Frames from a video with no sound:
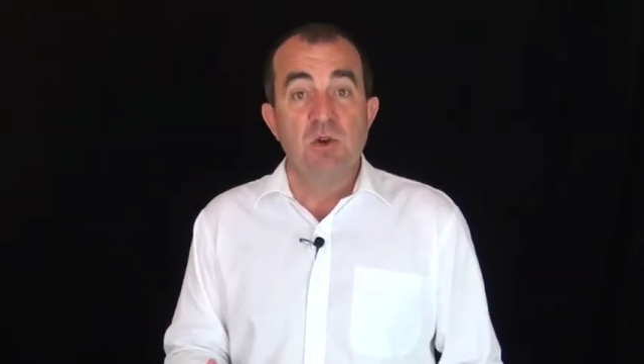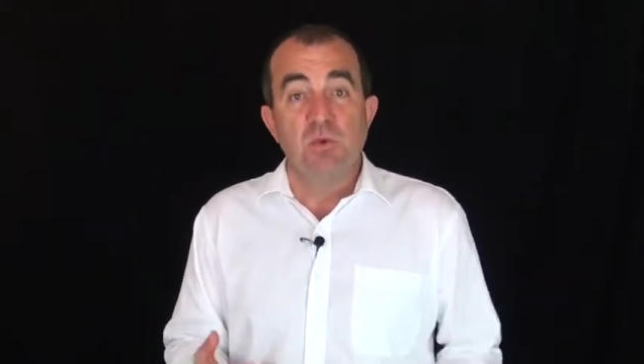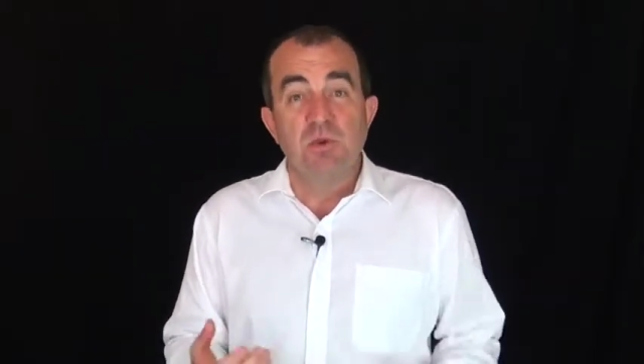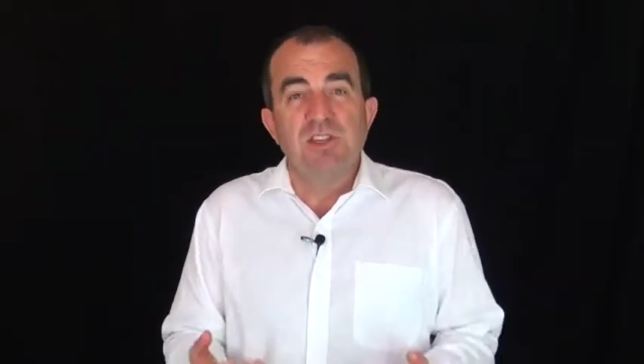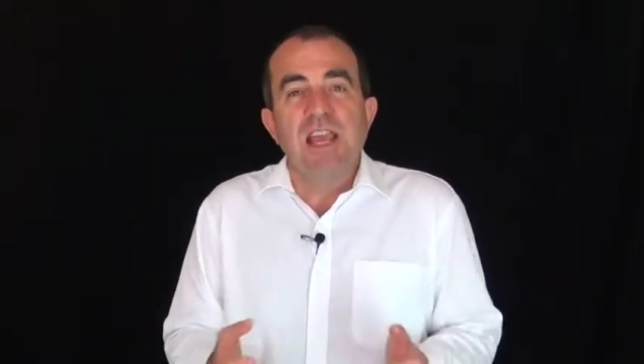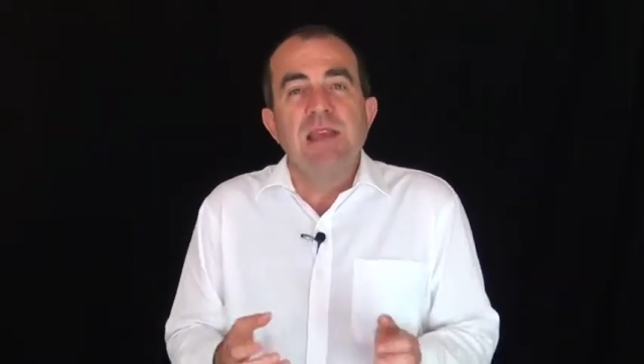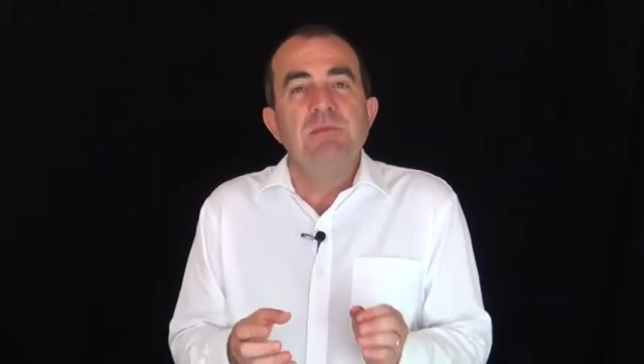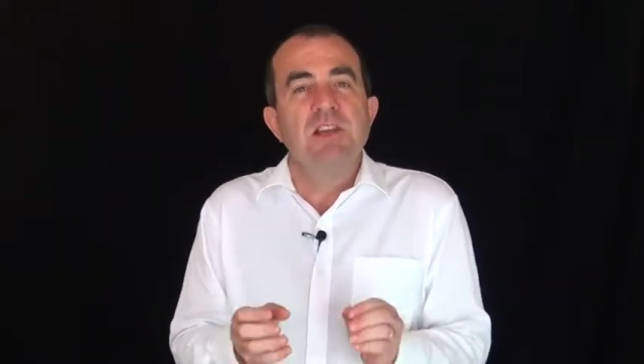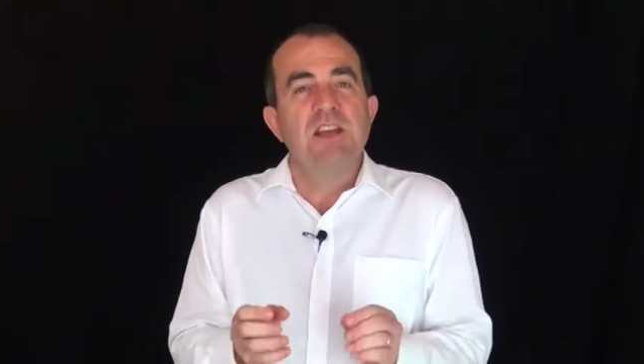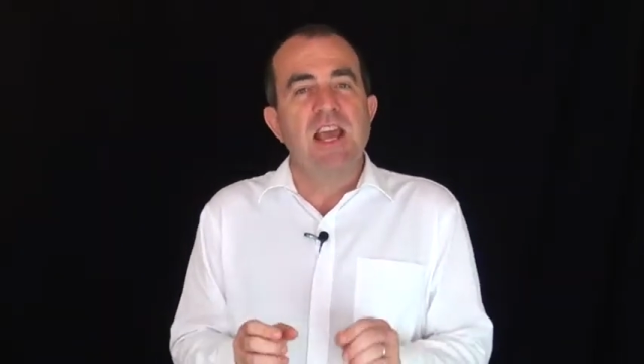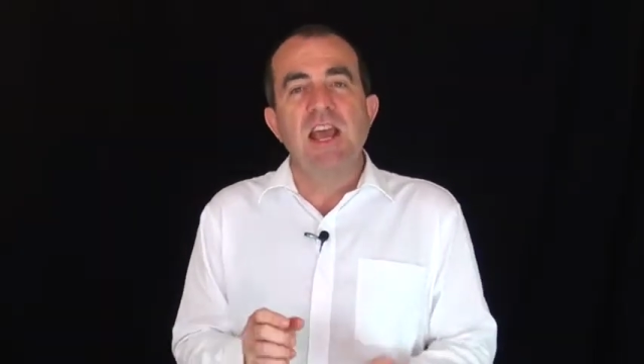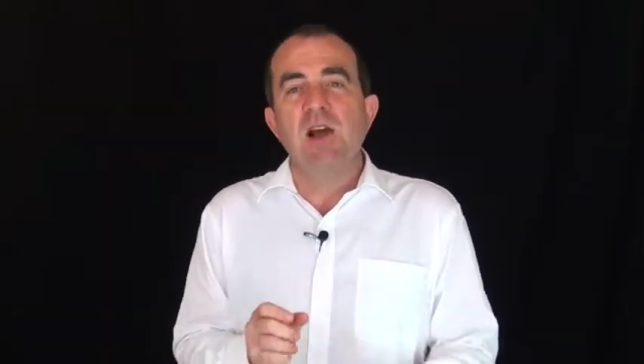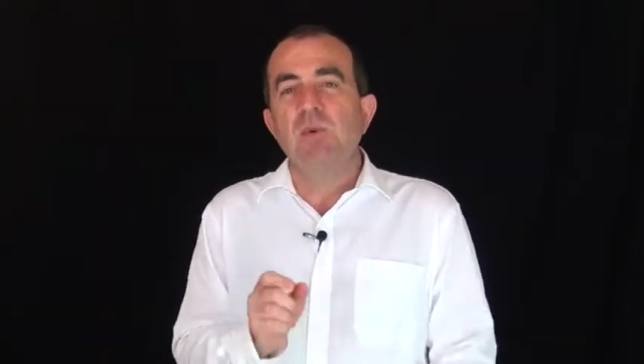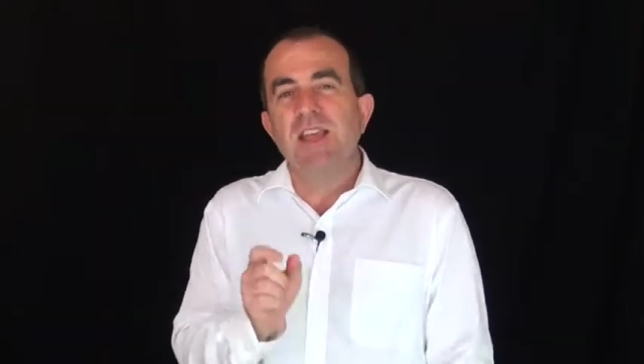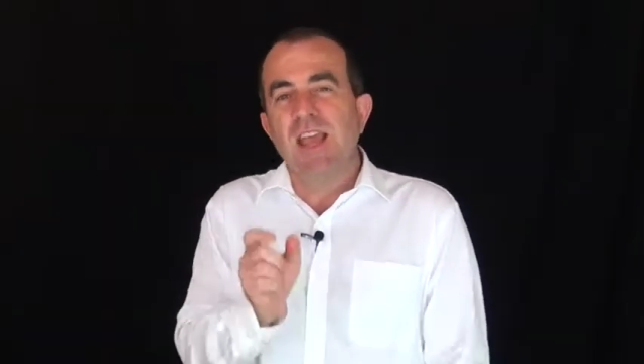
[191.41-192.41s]
was aimed at
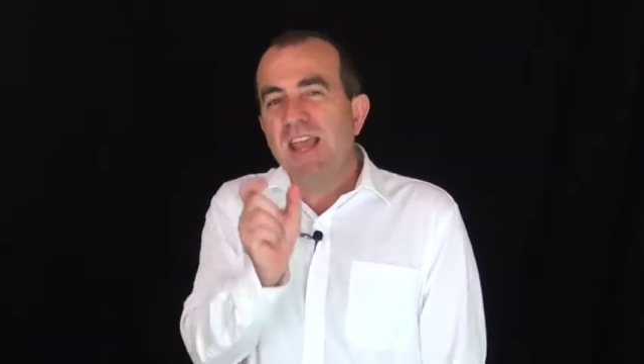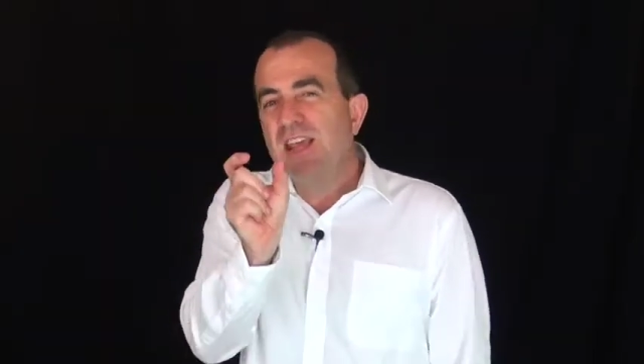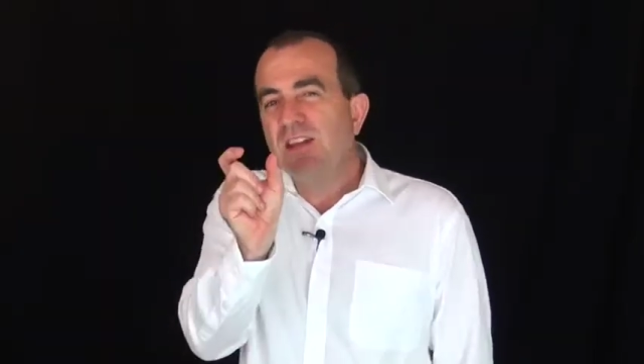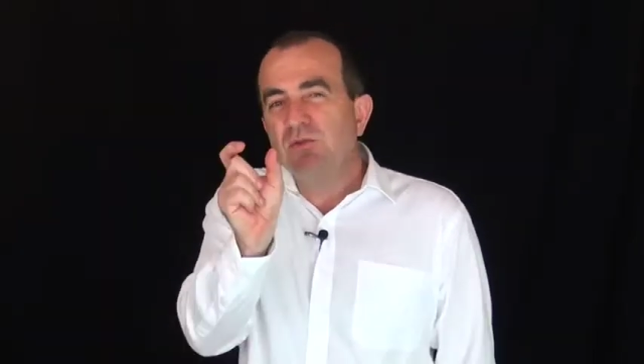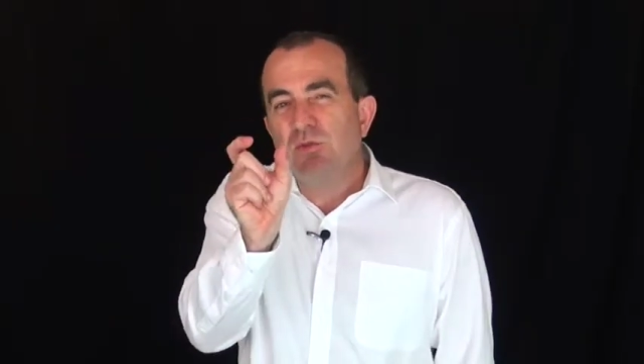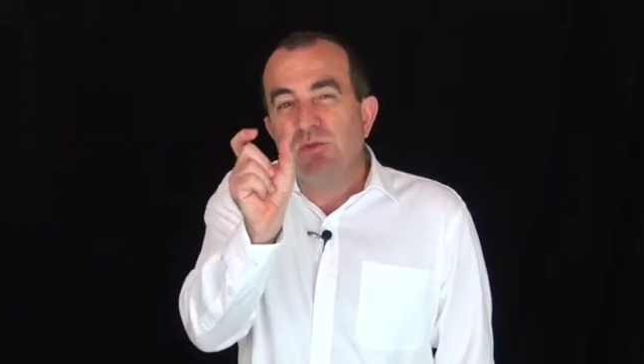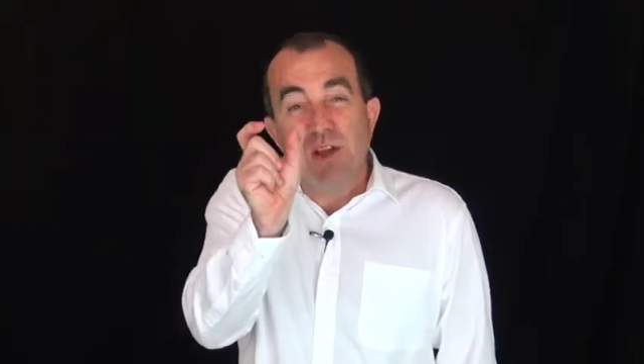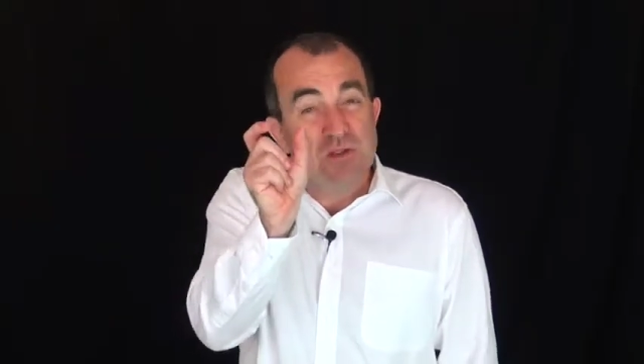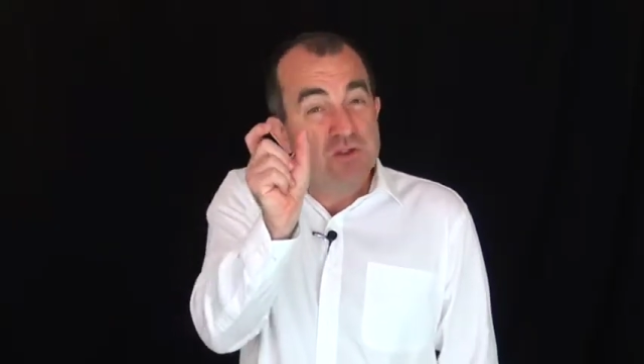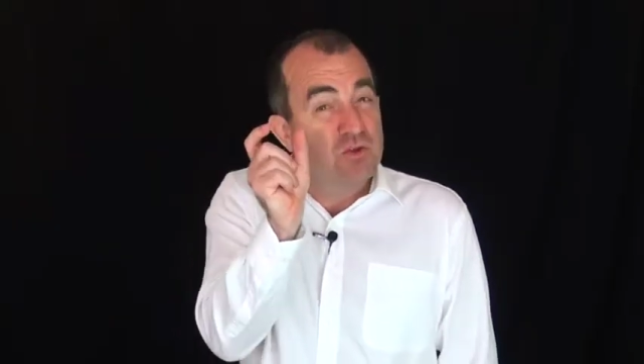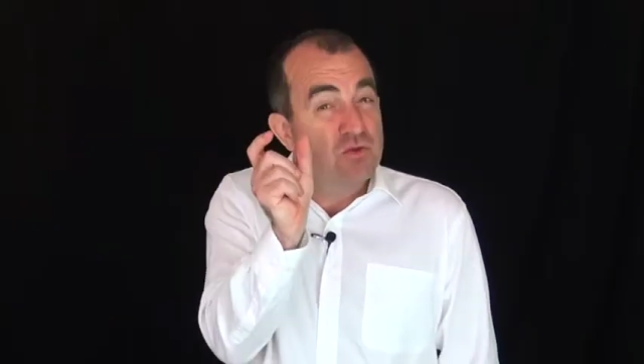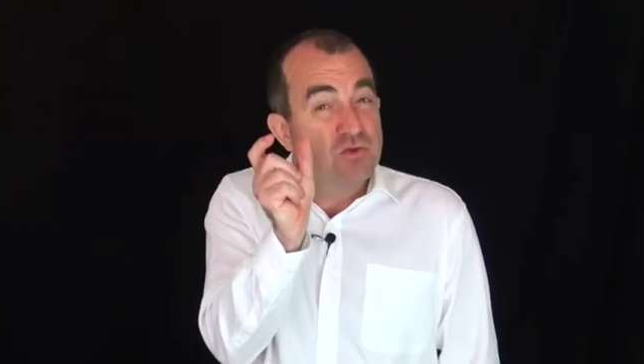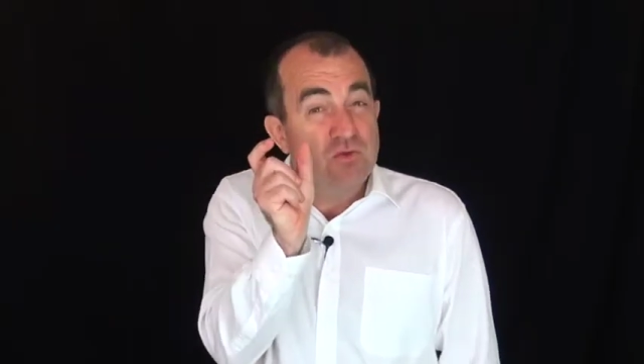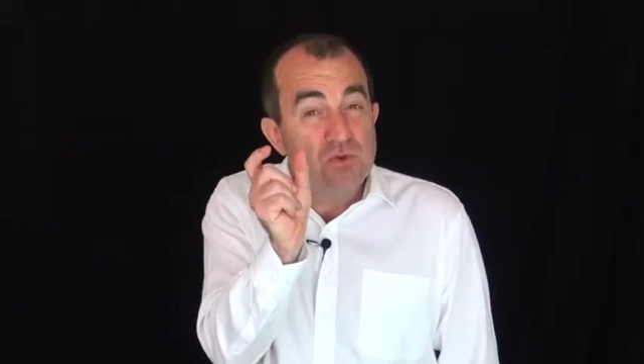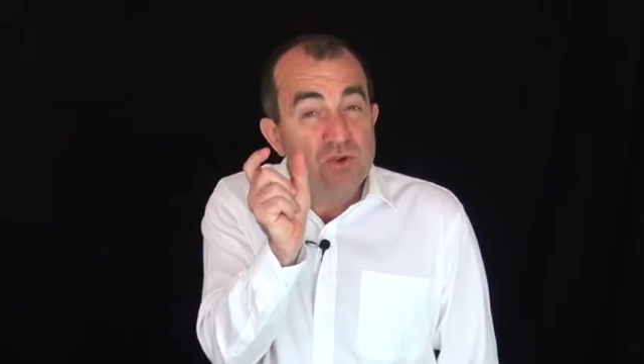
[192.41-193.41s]
how we handle those
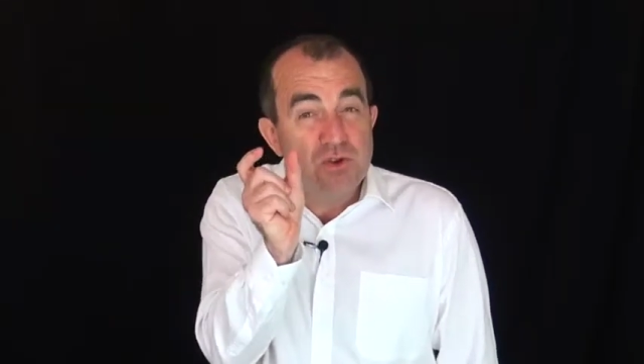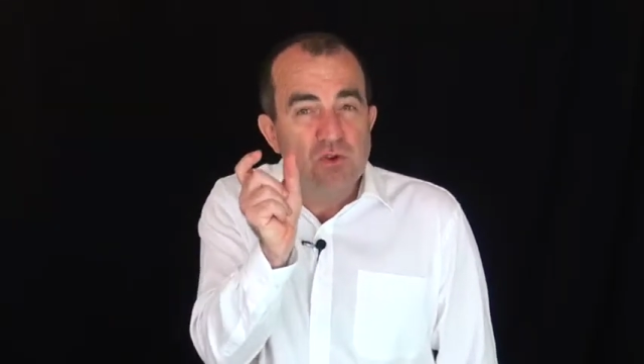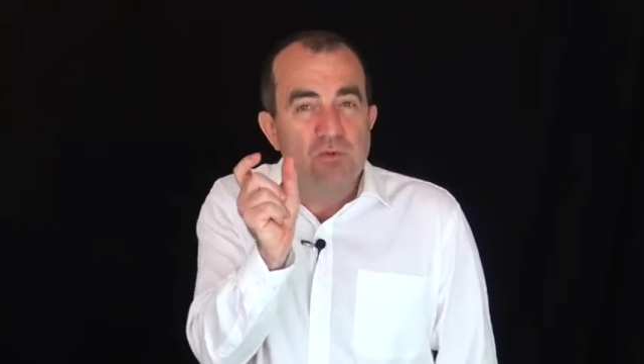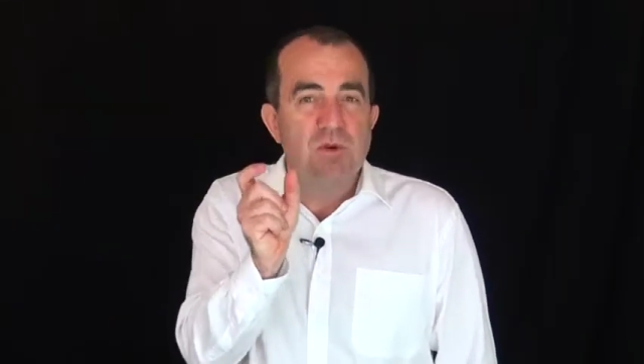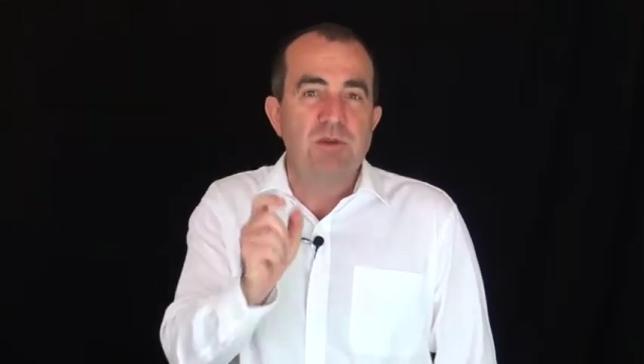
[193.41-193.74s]
crucial